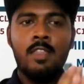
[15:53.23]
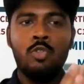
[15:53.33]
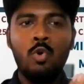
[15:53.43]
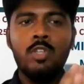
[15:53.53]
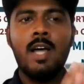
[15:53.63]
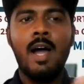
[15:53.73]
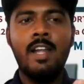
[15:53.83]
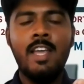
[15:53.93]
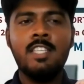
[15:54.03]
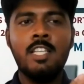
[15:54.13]
Those
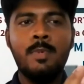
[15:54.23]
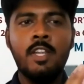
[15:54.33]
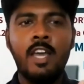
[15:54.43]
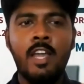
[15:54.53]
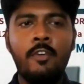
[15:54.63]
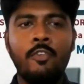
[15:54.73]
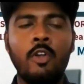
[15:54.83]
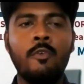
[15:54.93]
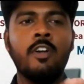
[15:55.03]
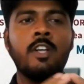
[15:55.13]
ideas have been carried
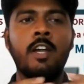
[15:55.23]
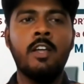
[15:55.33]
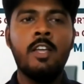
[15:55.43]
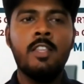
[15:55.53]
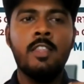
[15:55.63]
forwarded.